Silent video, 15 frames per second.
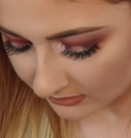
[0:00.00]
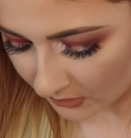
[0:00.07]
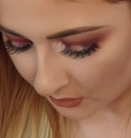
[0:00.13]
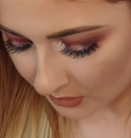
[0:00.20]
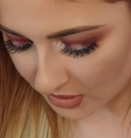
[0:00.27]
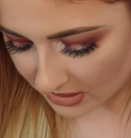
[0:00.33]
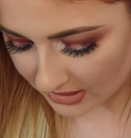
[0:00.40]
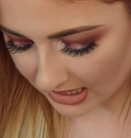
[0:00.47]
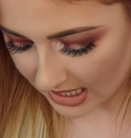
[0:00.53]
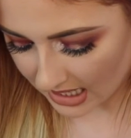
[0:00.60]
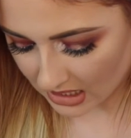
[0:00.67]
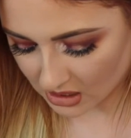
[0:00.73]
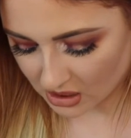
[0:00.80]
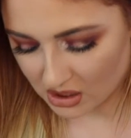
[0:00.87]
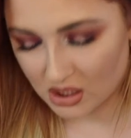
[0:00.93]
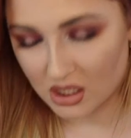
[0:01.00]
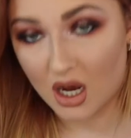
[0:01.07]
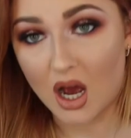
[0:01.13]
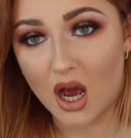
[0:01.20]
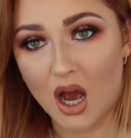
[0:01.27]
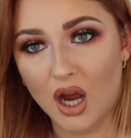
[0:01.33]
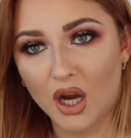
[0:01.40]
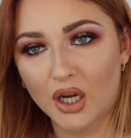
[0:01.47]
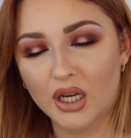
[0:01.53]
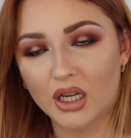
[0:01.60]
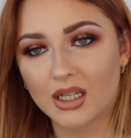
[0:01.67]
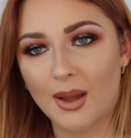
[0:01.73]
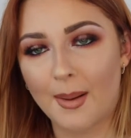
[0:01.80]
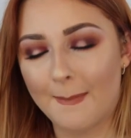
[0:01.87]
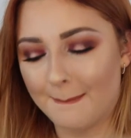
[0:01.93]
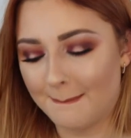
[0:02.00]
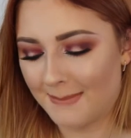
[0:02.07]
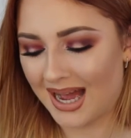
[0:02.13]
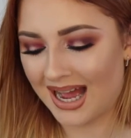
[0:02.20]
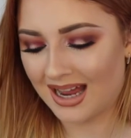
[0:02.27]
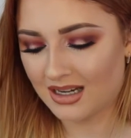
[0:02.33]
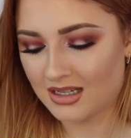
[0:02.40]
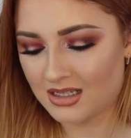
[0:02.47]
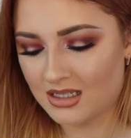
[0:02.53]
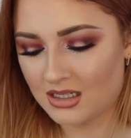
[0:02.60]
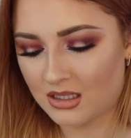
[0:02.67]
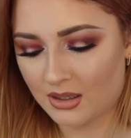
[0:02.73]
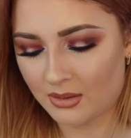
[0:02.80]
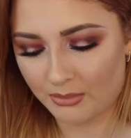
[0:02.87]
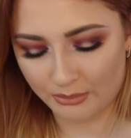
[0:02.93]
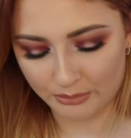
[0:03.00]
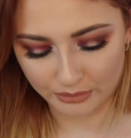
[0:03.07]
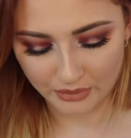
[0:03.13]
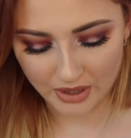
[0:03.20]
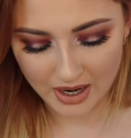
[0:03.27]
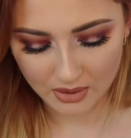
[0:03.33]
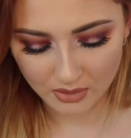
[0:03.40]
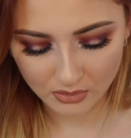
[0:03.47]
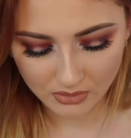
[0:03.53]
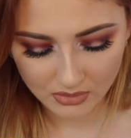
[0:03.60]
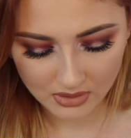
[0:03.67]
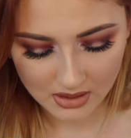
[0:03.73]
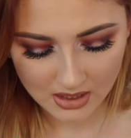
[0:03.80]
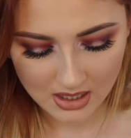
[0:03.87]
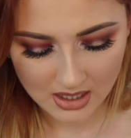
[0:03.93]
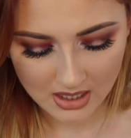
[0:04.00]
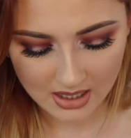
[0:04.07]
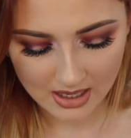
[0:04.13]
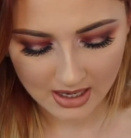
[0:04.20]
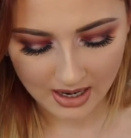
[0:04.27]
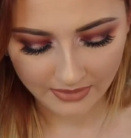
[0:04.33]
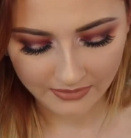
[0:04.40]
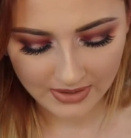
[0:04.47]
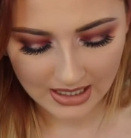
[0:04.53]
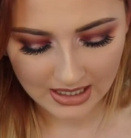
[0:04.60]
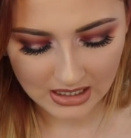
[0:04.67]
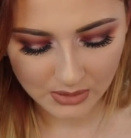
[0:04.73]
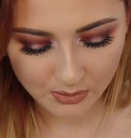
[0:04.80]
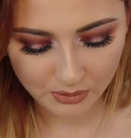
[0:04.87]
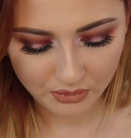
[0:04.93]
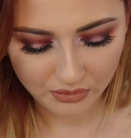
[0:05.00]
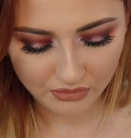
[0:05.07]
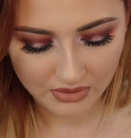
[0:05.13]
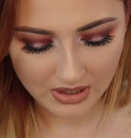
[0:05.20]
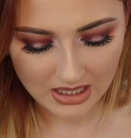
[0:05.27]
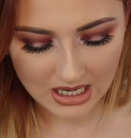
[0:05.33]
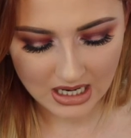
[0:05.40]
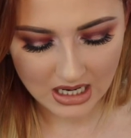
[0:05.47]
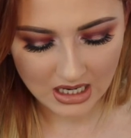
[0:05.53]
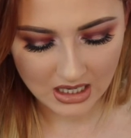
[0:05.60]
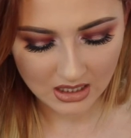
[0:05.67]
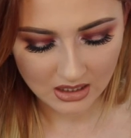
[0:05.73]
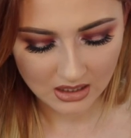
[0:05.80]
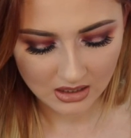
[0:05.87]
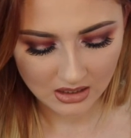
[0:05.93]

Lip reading: which is a dark matte brown. I feel like it's pretty